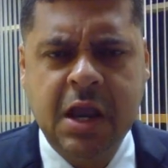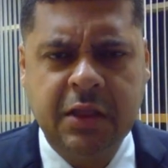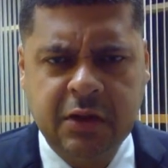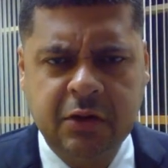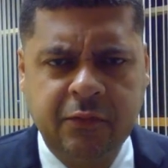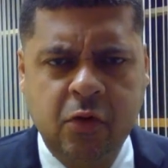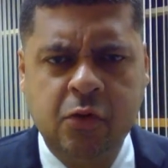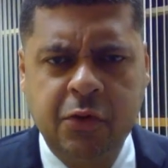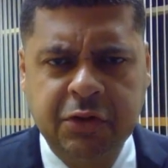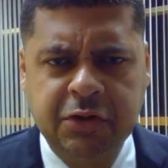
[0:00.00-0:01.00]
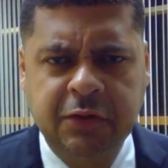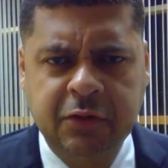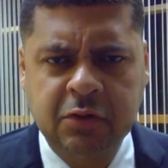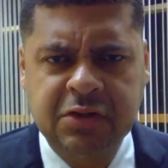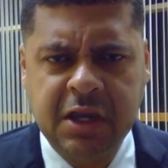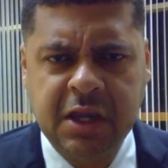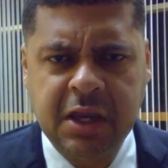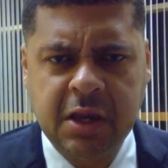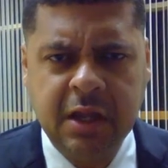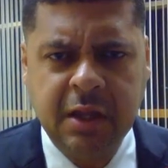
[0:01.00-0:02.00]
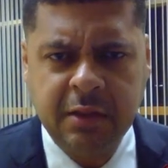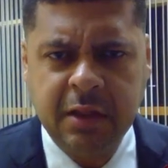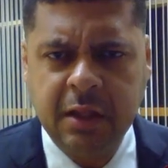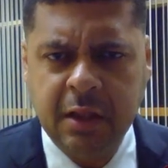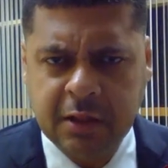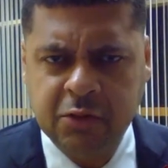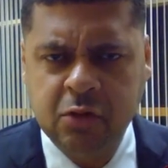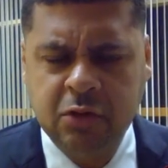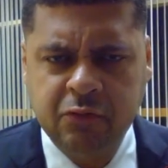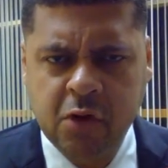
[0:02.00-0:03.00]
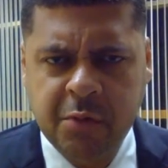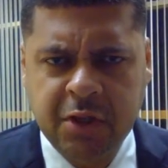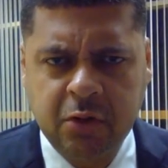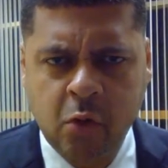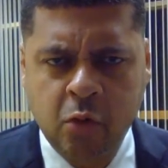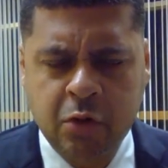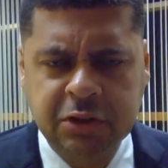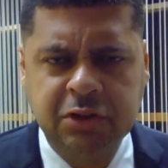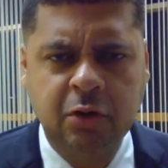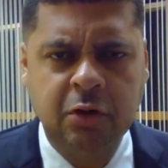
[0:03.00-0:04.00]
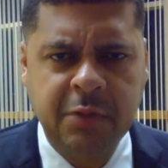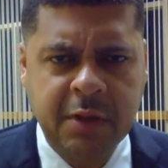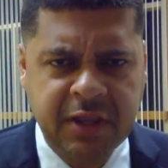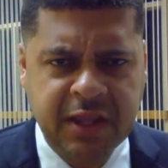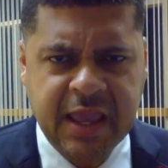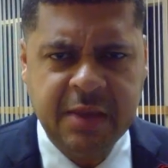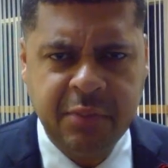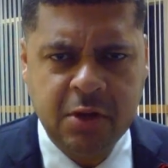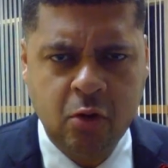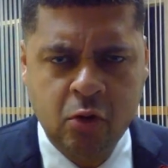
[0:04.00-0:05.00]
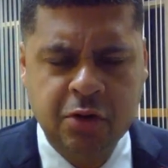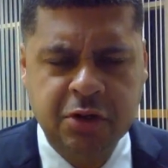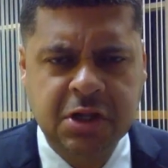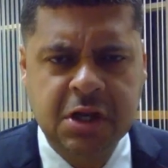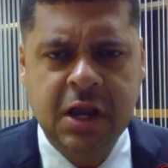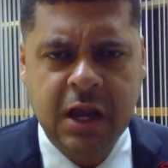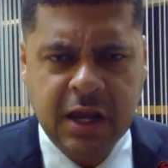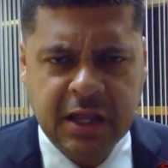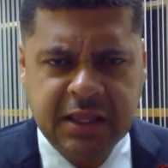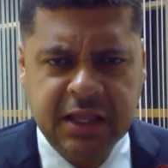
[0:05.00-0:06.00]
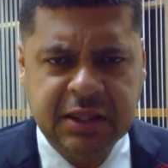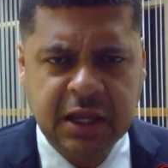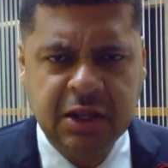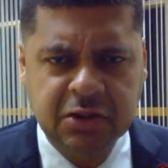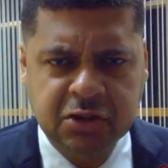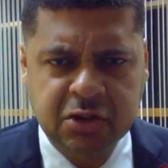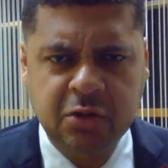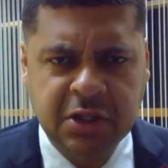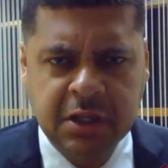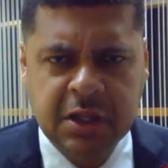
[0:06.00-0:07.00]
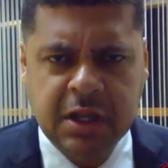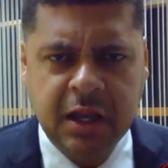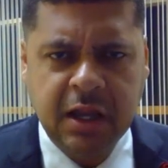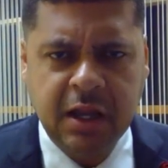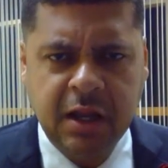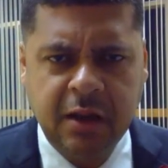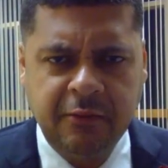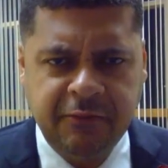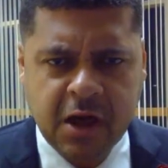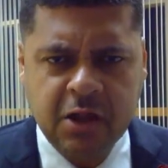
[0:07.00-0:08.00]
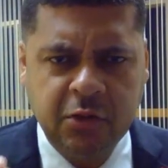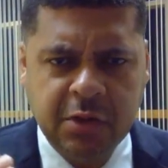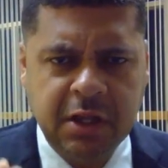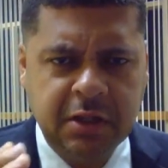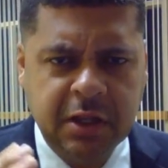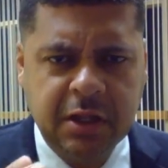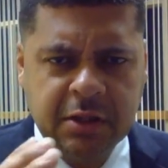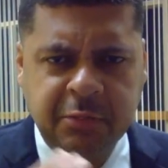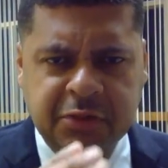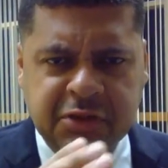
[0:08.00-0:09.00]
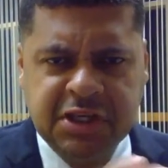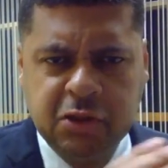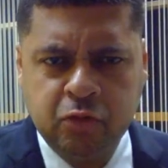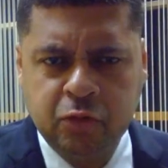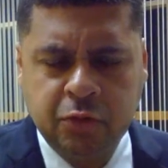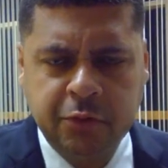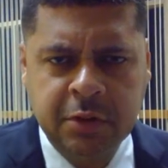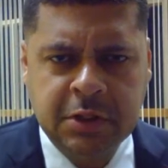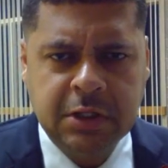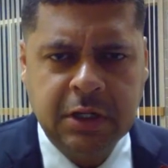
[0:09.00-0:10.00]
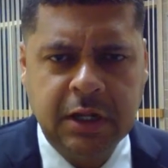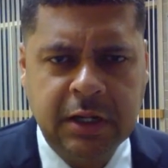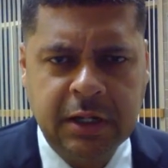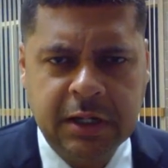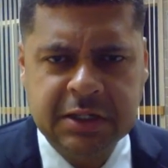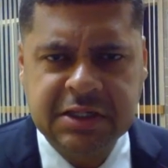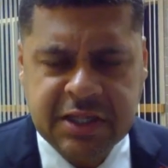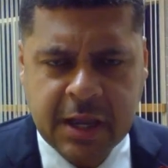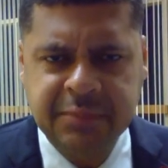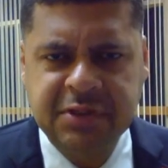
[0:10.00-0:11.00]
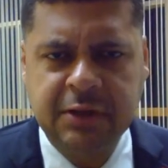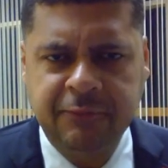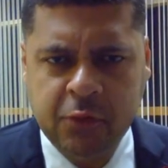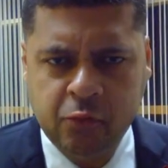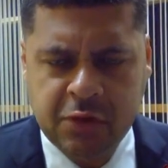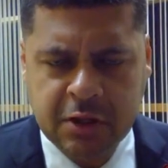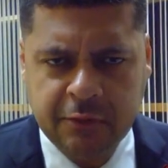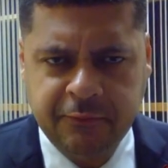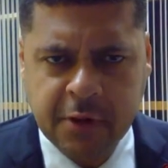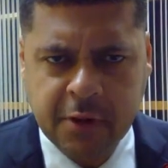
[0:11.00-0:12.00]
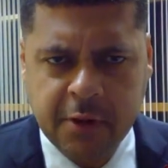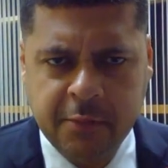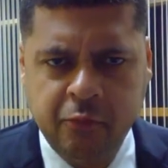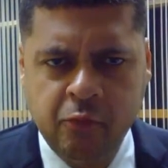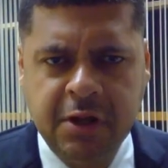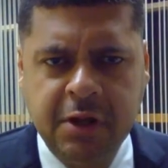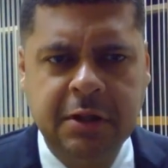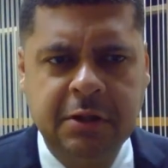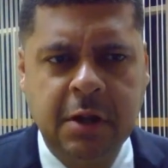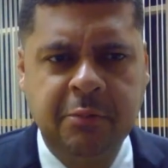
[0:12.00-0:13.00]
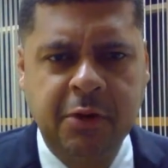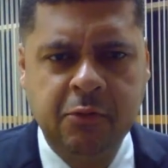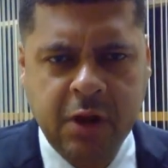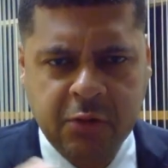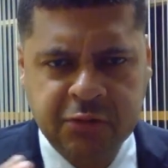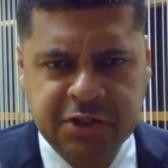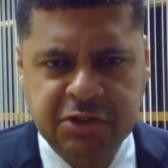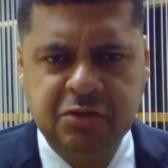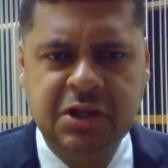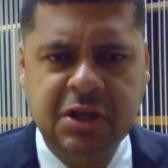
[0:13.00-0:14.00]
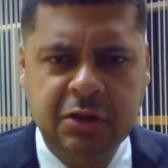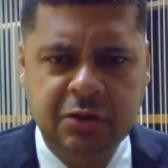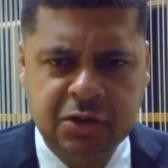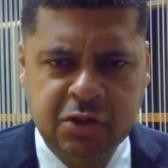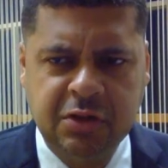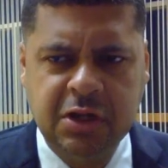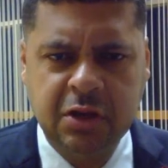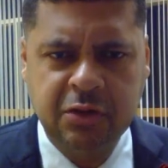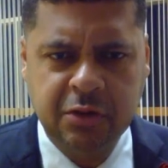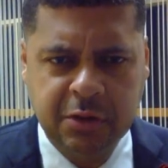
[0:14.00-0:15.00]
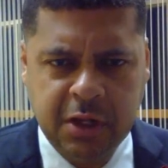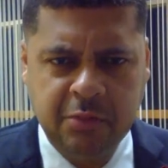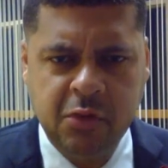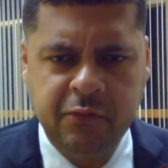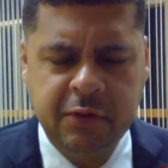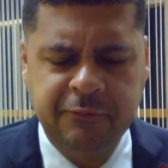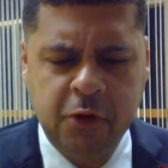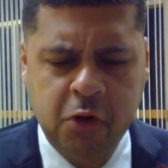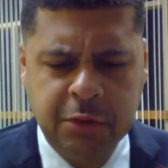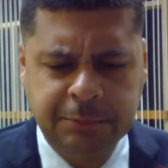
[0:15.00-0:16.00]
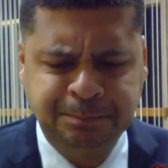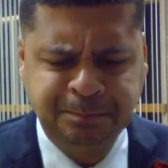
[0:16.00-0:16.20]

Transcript: And then, of course, if they're taking a, a, a dual enrollment course or or maybe an AP course uh, that they are certainly uh, following uh, the procedural steps, if you will, from one prerequisite to the other to the other and moving forward.